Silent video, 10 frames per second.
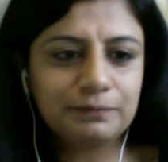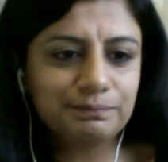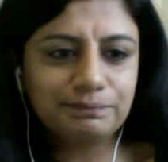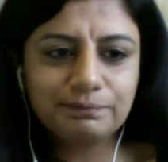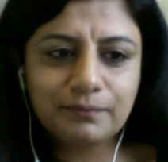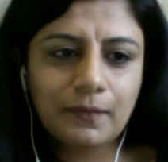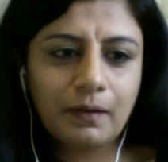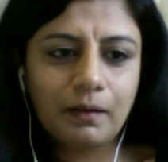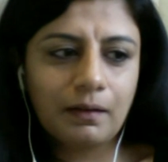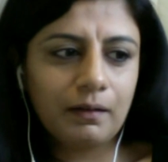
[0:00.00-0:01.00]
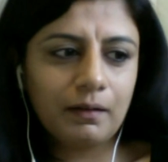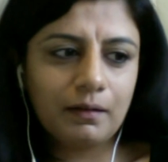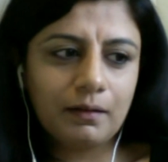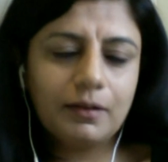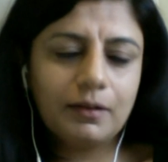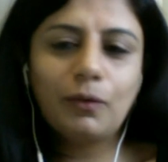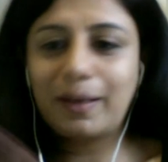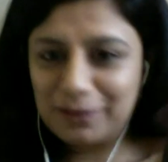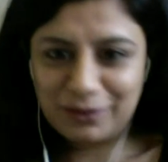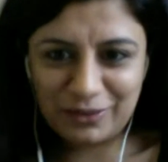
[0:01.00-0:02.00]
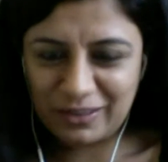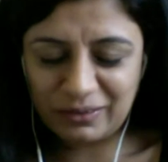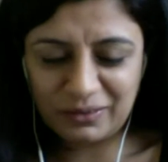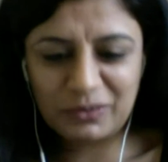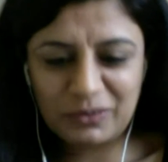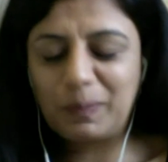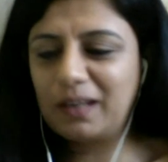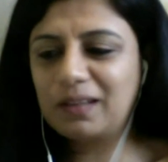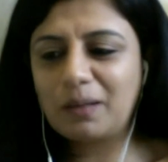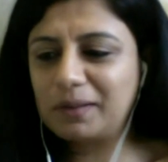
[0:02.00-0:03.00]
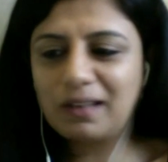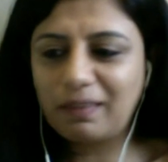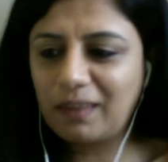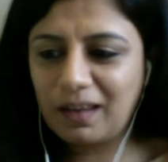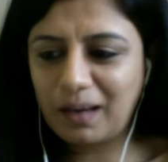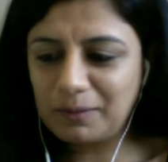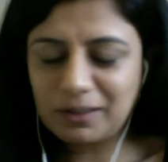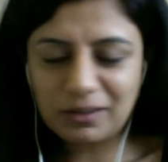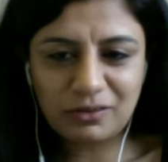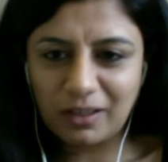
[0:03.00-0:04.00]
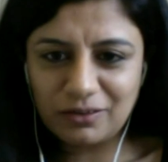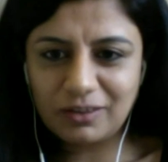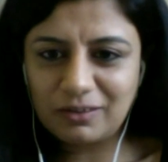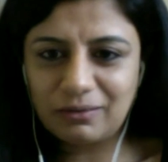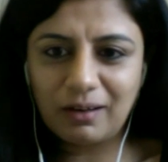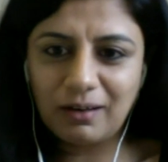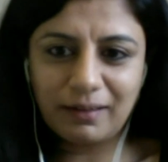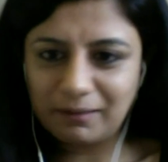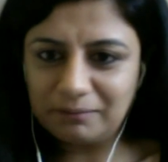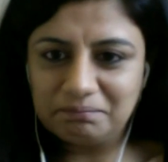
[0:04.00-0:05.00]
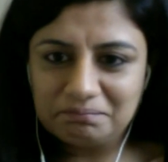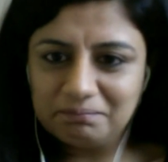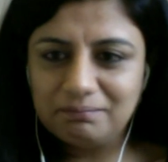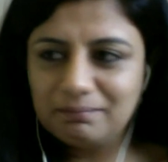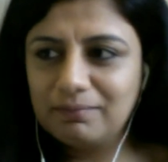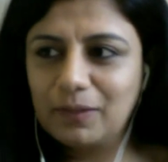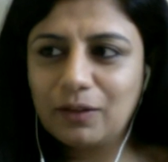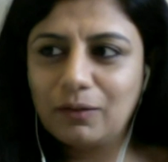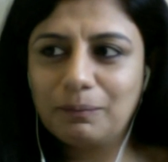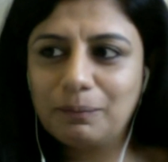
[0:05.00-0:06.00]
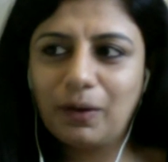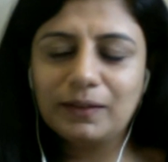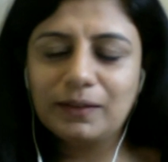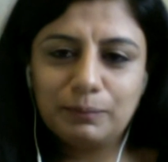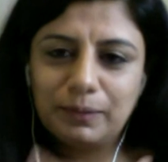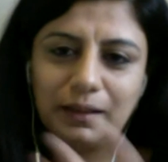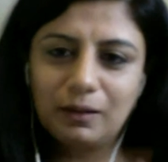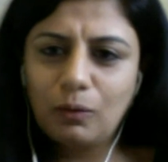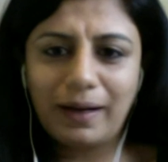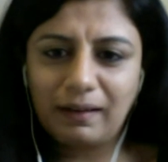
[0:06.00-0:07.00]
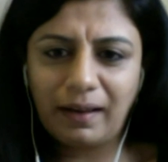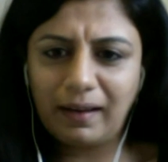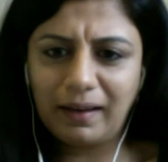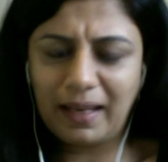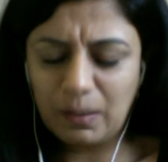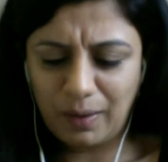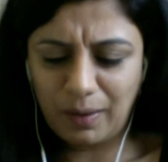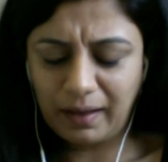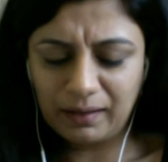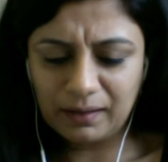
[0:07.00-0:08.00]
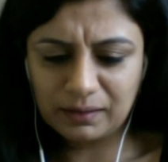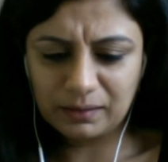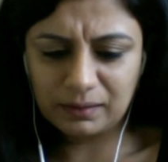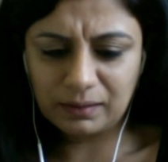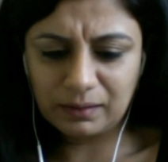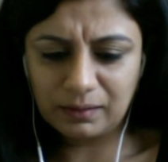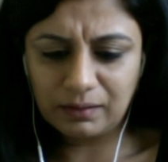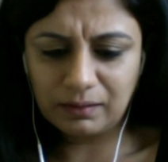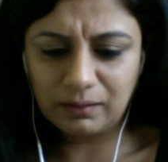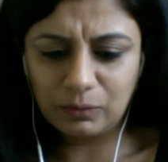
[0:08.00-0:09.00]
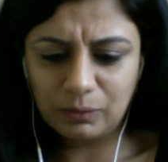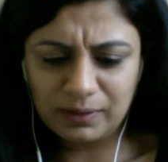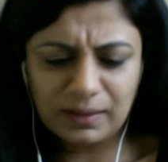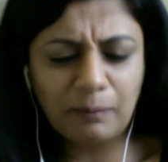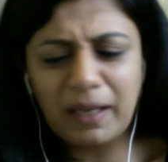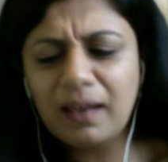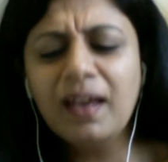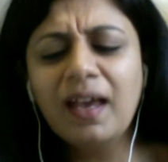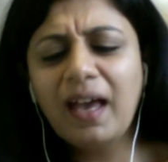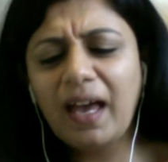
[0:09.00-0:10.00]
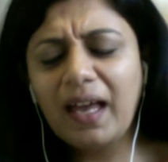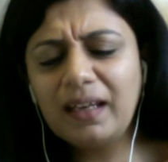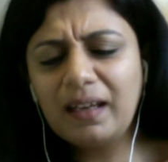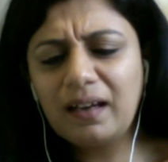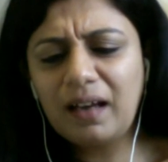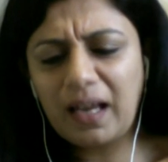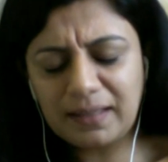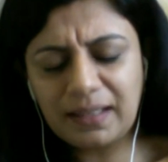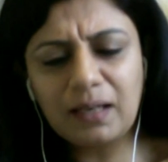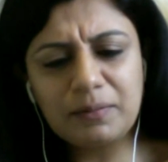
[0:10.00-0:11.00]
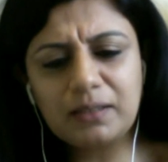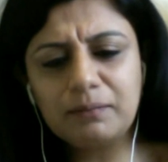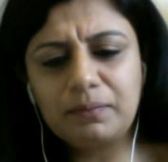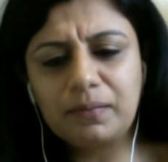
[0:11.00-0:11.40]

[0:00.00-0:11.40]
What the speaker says: of no chemistry, so to speak. There was nothing. I was a stranger to her, and possibly quite like anyone else who was coming. And I think I